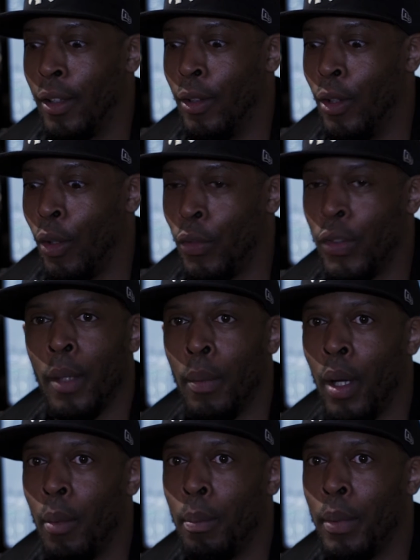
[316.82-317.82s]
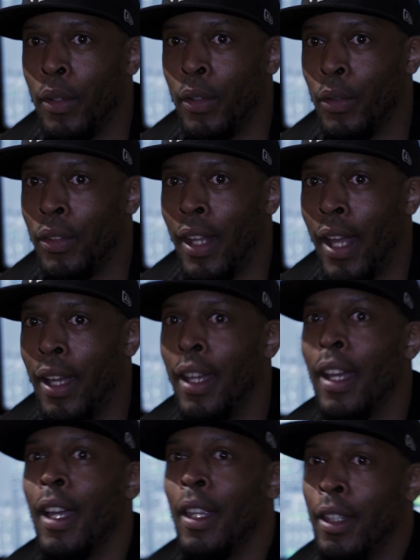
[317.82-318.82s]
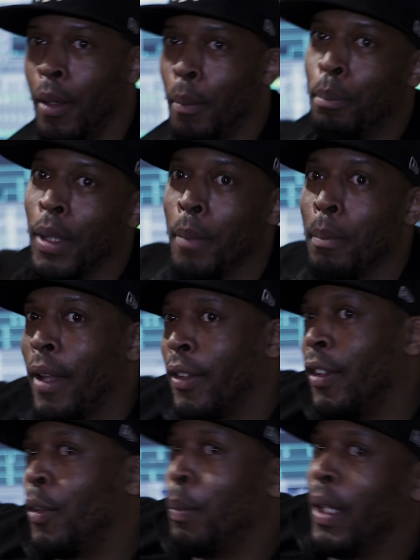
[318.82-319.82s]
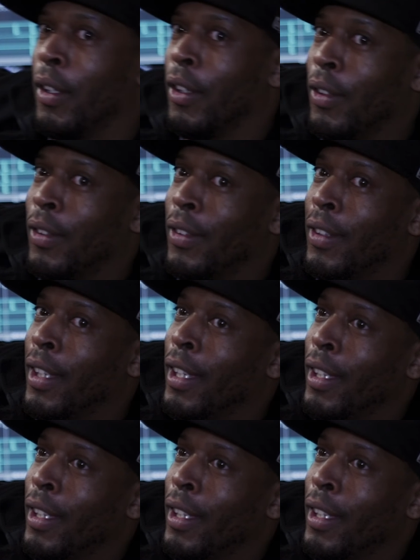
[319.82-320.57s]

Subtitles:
loved hip hop, because it was like big massive speakers,